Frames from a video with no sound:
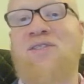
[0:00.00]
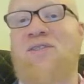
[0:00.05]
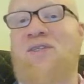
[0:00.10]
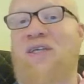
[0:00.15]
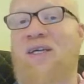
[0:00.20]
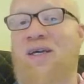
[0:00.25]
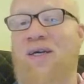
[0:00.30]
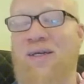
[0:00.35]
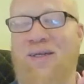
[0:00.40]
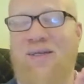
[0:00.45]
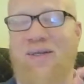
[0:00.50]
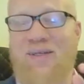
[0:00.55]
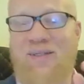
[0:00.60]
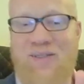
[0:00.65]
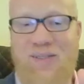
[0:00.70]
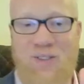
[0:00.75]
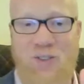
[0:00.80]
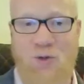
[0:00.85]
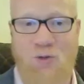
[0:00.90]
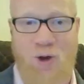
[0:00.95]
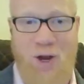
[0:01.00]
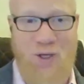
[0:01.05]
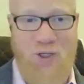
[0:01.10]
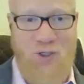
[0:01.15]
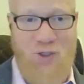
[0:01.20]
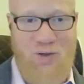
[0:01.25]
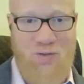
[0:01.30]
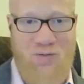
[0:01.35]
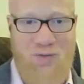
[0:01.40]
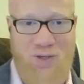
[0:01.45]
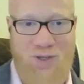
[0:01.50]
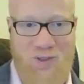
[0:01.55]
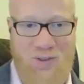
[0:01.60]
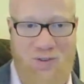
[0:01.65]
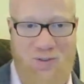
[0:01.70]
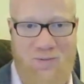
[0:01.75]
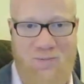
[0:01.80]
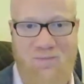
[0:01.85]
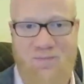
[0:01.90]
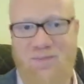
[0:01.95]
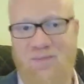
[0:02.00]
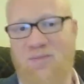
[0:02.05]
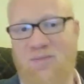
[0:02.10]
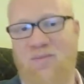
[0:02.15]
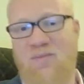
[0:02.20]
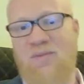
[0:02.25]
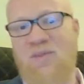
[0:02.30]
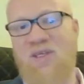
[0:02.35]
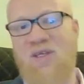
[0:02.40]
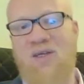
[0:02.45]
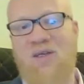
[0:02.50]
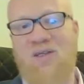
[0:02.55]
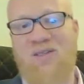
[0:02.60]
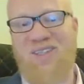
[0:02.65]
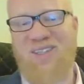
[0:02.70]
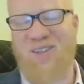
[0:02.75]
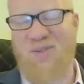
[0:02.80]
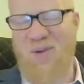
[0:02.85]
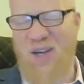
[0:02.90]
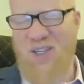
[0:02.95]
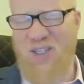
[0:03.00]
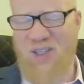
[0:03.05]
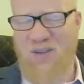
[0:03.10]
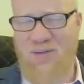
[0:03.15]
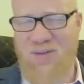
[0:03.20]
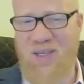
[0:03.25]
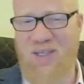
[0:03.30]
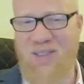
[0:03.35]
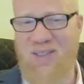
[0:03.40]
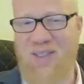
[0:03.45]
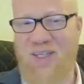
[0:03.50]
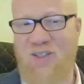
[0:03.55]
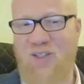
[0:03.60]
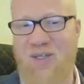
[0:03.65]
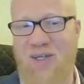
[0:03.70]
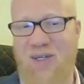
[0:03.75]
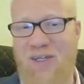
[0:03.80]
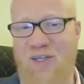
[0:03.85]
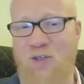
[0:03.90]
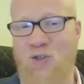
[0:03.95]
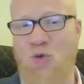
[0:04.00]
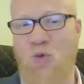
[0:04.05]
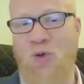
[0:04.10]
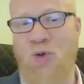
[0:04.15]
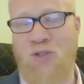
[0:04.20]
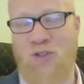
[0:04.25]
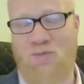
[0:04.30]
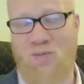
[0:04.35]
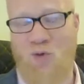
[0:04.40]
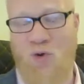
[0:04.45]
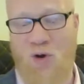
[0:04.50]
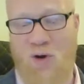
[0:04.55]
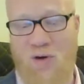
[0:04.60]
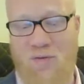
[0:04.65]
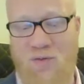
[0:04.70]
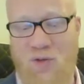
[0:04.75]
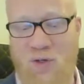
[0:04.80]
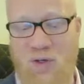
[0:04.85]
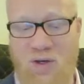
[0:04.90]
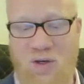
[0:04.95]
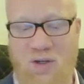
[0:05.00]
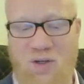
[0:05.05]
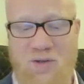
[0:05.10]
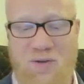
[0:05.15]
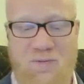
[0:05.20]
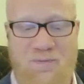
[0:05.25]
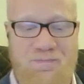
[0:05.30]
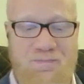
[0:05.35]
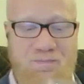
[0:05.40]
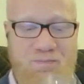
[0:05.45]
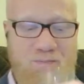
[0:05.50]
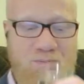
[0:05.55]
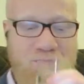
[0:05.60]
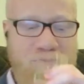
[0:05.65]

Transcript: is the direction of things. The direction of things tend to lead towards more of the good